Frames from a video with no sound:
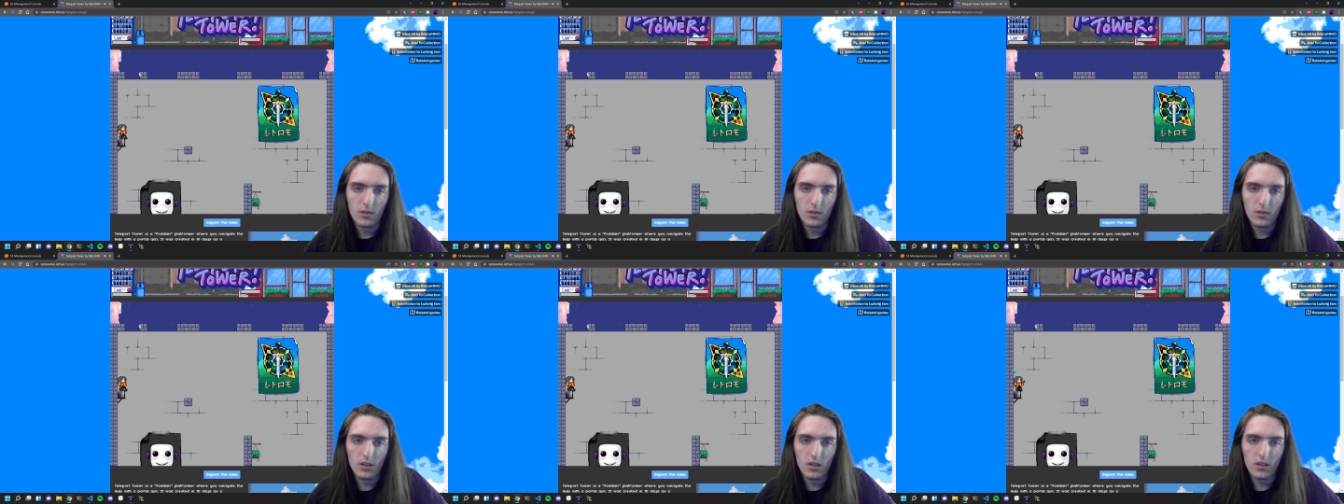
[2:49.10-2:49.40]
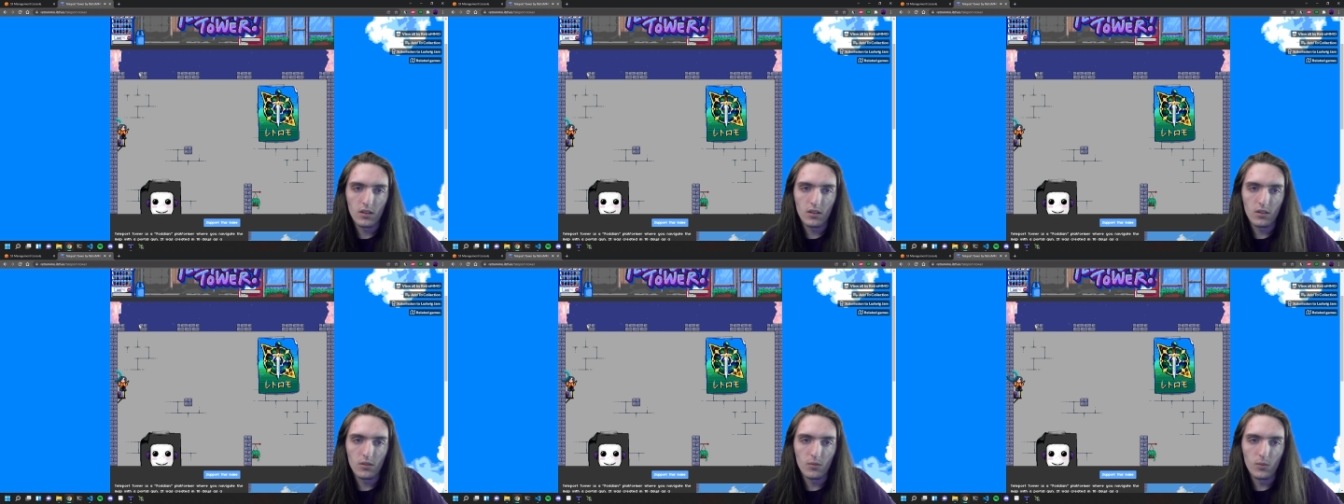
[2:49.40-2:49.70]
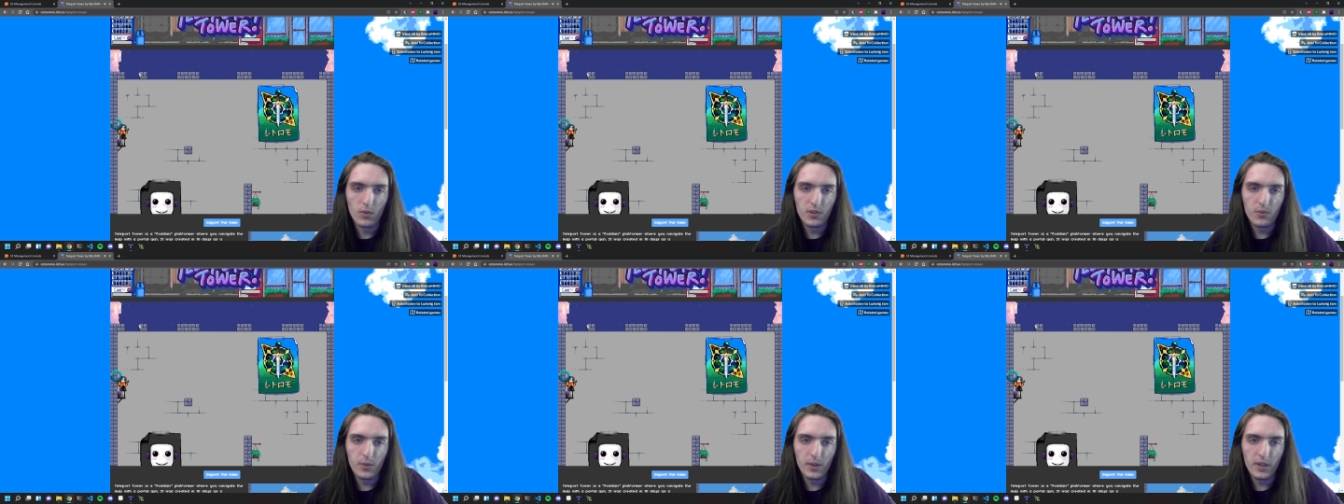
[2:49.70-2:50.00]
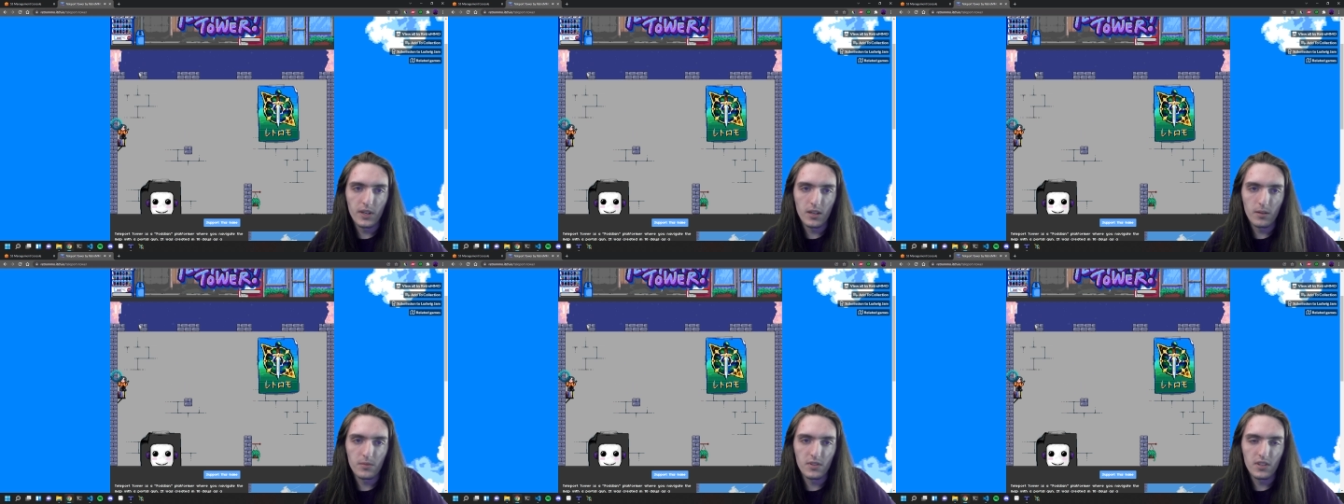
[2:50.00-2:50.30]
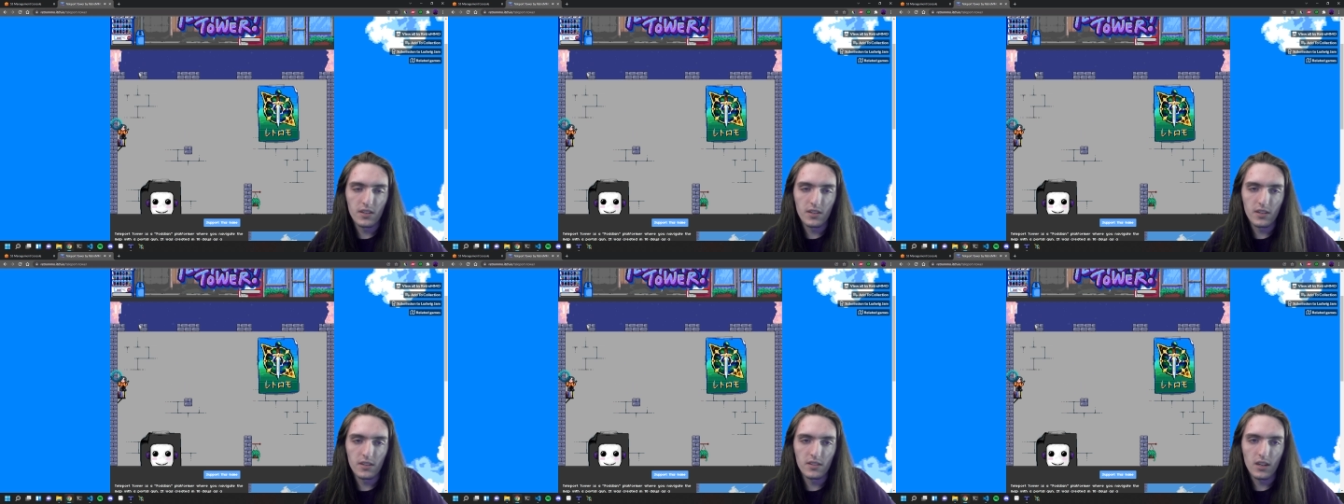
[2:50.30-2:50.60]
Once we get up
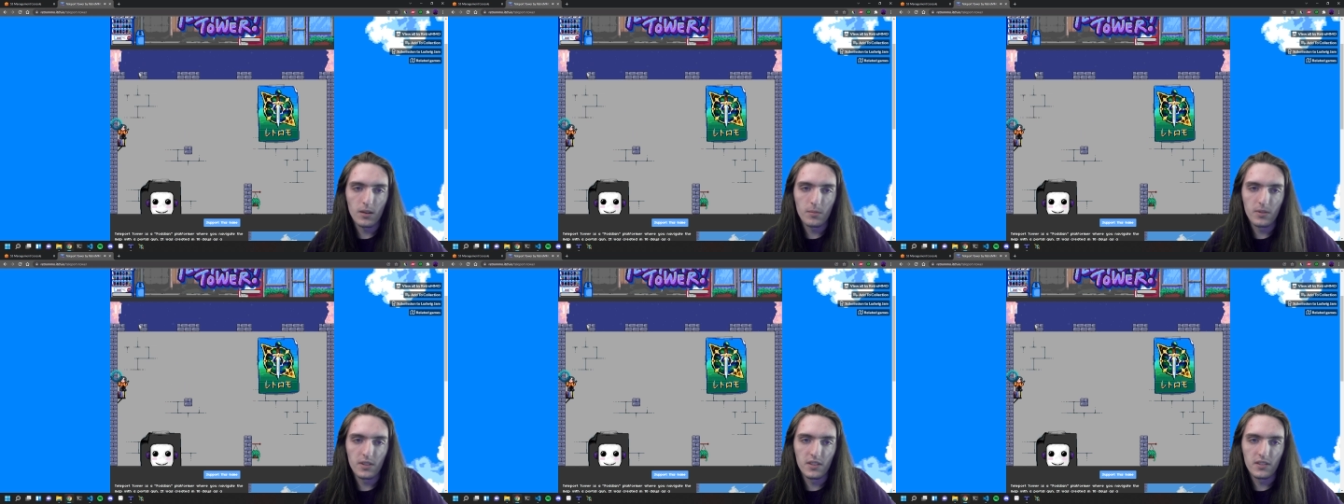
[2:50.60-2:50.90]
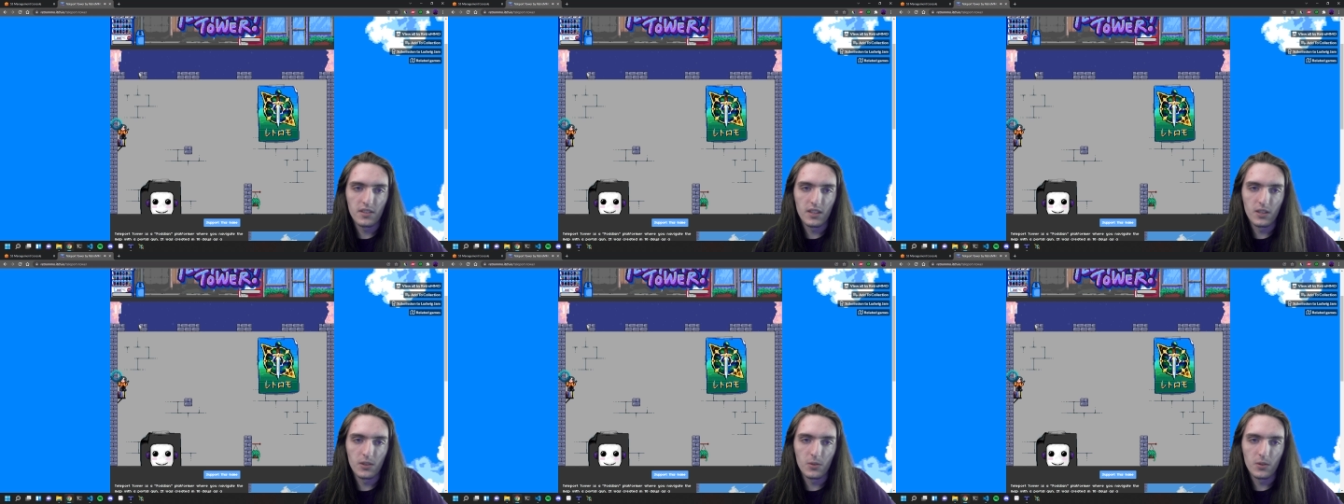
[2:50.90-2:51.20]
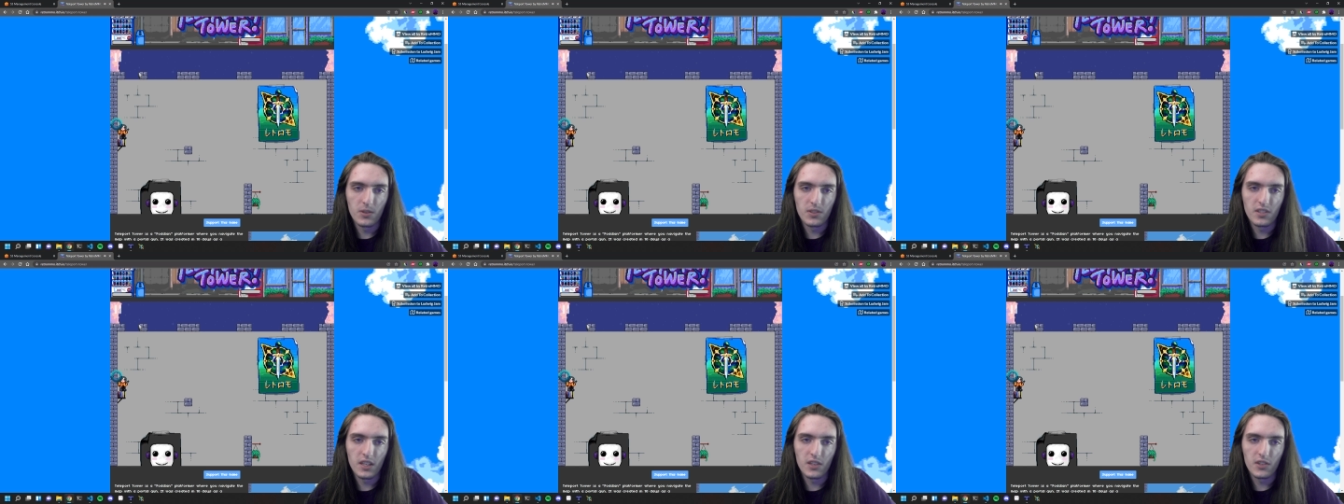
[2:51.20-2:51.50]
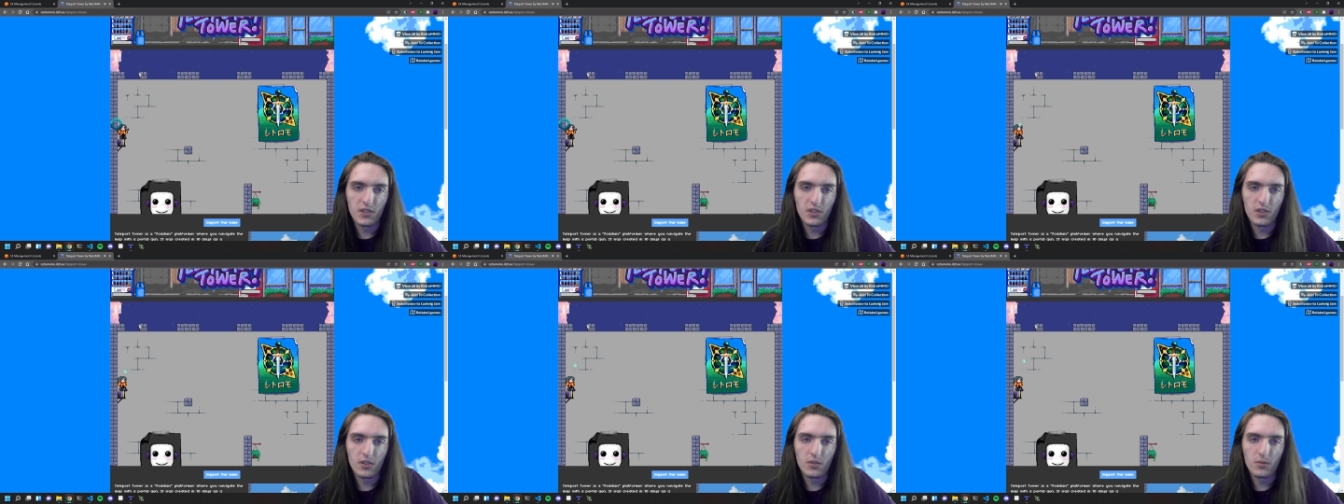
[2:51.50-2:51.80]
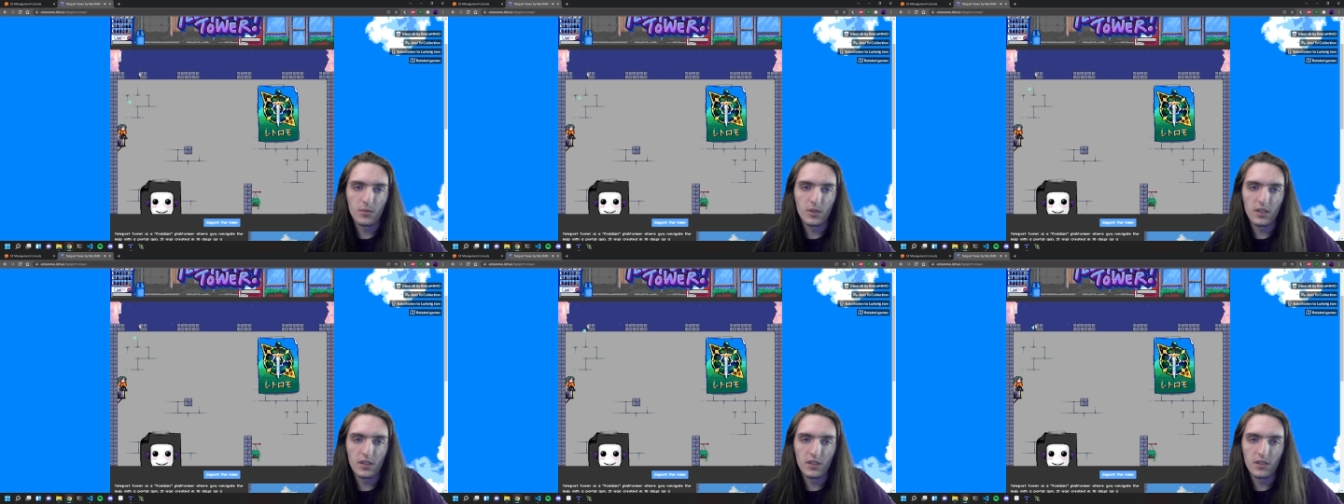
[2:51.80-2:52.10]
to the top of this indoor
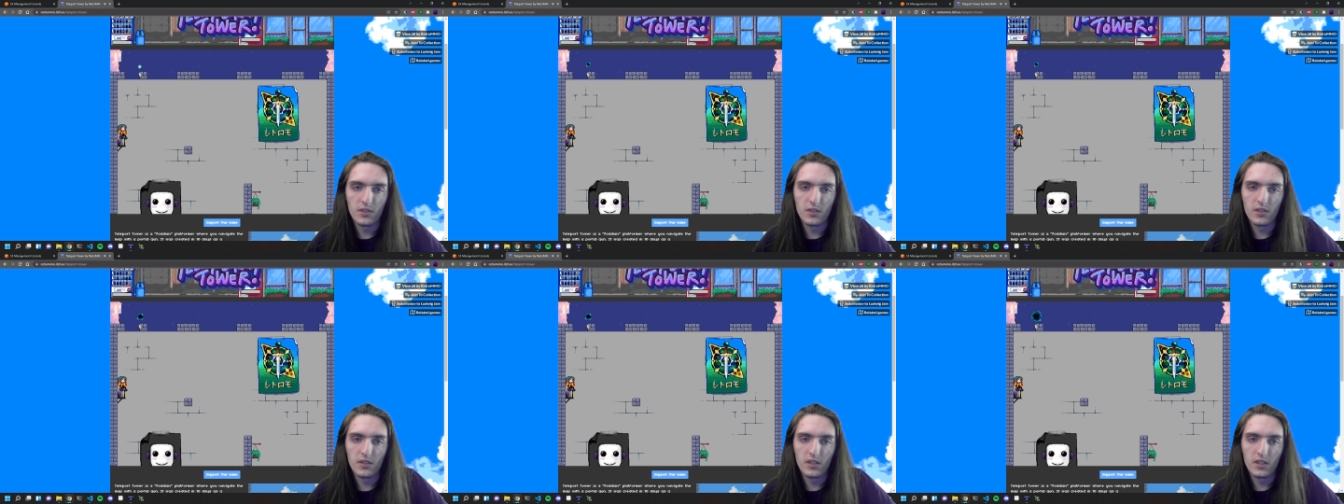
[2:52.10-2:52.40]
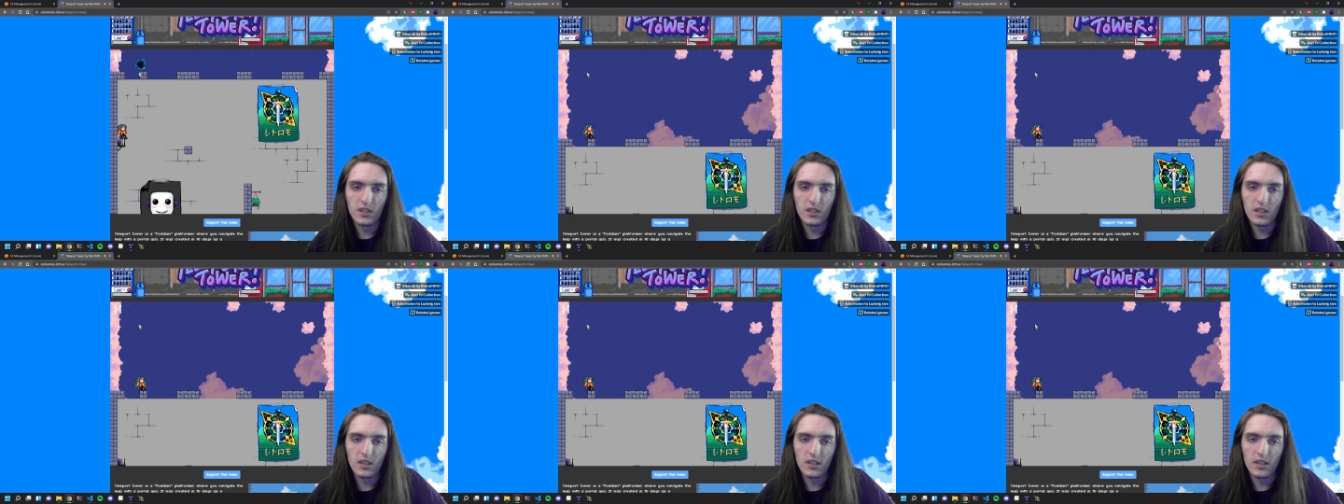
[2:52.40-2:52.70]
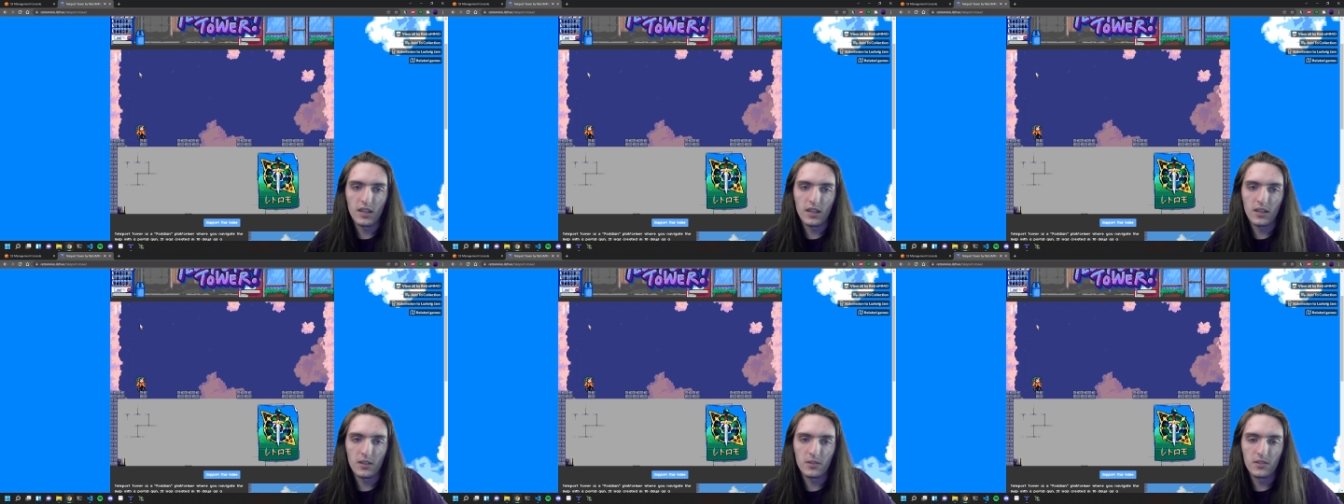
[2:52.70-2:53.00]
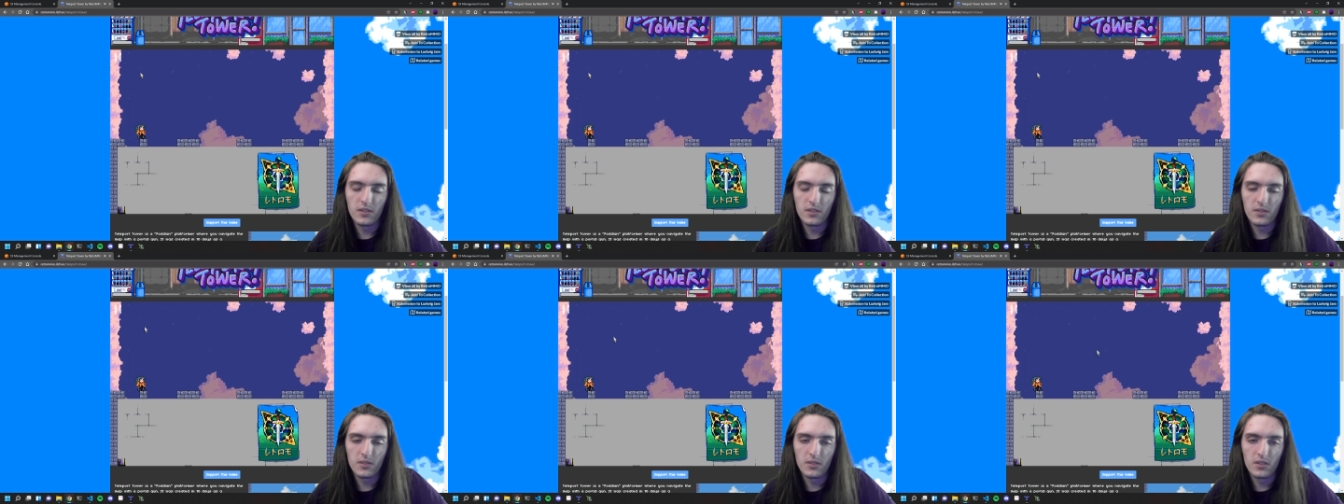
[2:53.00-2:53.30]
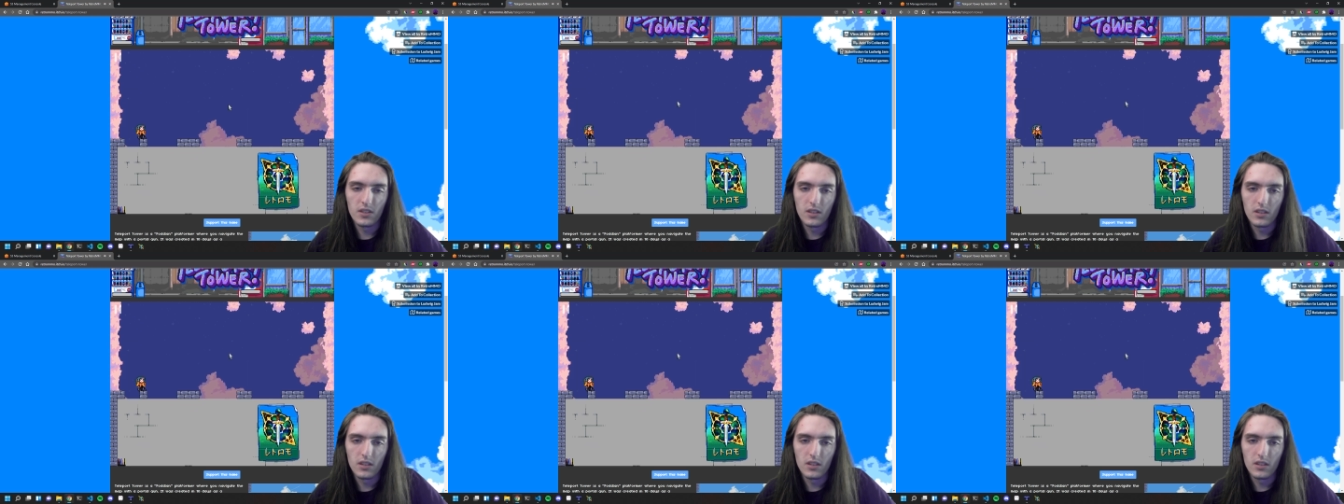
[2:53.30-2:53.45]
section, enter the clouds,